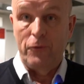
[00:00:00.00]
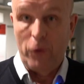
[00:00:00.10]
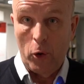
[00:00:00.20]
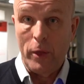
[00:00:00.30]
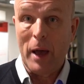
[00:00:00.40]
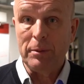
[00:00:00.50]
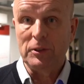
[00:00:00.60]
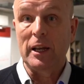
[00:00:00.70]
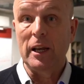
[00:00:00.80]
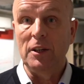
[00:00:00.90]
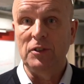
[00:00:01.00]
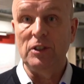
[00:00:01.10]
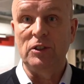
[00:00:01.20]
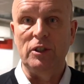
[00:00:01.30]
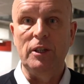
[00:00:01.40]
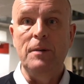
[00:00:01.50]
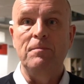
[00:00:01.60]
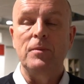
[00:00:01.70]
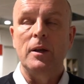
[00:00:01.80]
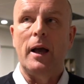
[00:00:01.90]
for that particular city,
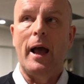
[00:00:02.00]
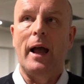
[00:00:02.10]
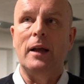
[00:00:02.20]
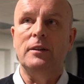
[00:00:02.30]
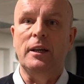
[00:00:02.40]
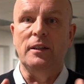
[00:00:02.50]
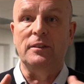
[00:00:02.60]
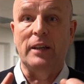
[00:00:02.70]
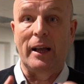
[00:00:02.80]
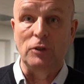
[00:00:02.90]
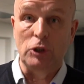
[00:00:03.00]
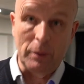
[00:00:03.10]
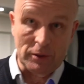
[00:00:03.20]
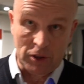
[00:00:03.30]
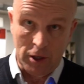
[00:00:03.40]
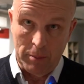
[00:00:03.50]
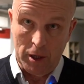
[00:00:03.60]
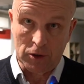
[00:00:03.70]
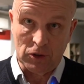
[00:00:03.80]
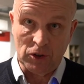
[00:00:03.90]
and it tells you it's an
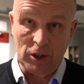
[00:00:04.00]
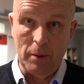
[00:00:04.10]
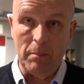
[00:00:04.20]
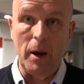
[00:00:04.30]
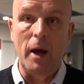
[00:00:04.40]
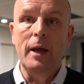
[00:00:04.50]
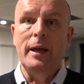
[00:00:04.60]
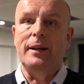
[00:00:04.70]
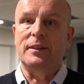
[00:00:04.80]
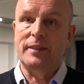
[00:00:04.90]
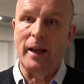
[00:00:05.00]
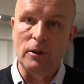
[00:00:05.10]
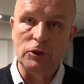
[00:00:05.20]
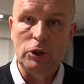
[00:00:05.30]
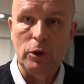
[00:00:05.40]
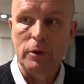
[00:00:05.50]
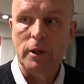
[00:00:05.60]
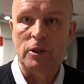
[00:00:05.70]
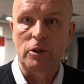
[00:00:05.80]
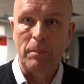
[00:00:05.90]
emergency number. It tells you
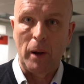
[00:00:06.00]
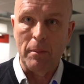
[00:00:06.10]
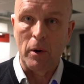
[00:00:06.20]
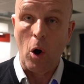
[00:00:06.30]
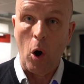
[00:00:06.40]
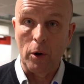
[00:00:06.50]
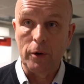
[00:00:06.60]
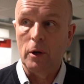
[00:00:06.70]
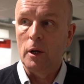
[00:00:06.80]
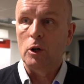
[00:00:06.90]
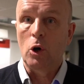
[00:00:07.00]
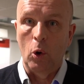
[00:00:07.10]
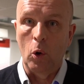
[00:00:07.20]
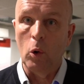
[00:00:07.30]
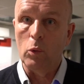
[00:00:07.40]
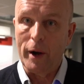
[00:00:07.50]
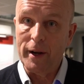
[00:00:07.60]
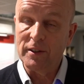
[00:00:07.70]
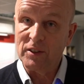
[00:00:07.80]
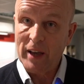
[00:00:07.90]
that there's a plumber on call
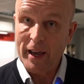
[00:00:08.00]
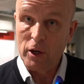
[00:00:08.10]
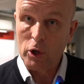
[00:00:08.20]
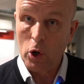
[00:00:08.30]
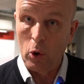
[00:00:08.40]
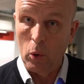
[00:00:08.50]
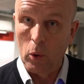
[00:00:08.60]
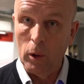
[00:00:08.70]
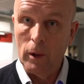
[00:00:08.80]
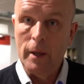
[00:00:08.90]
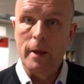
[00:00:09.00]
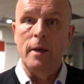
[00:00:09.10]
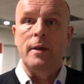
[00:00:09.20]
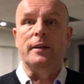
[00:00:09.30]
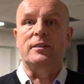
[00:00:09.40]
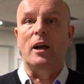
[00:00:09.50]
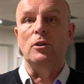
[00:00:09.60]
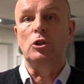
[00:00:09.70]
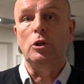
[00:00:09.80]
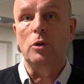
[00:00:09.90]
ready to take your call. It
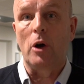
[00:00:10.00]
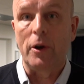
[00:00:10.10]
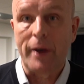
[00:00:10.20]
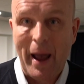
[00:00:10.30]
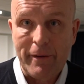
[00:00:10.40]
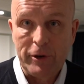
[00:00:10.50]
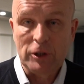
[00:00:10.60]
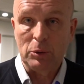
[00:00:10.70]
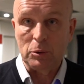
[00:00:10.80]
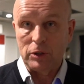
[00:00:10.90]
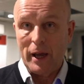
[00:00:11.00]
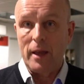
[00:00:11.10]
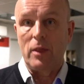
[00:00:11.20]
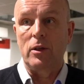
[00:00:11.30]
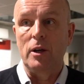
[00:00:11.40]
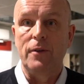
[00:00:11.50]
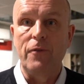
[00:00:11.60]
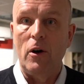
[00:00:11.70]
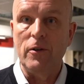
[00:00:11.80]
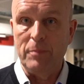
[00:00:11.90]
tells you that on average it will take
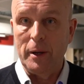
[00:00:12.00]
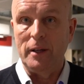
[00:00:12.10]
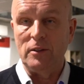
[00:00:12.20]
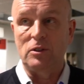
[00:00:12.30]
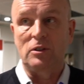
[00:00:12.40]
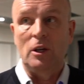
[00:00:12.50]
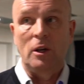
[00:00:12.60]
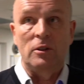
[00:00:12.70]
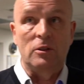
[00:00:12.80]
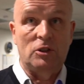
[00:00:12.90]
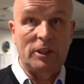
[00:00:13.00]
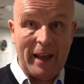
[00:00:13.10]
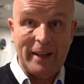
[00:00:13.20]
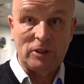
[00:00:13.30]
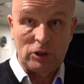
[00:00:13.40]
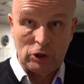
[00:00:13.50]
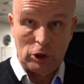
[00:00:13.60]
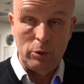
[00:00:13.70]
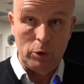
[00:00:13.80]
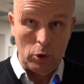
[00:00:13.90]
35 minutes to get
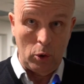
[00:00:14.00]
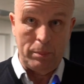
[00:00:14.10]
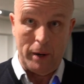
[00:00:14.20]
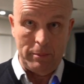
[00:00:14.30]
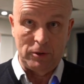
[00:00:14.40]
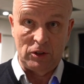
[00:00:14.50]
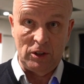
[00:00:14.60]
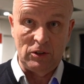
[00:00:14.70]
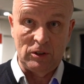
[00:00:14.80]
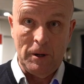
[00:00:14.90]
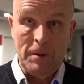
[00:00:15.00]
to your premises,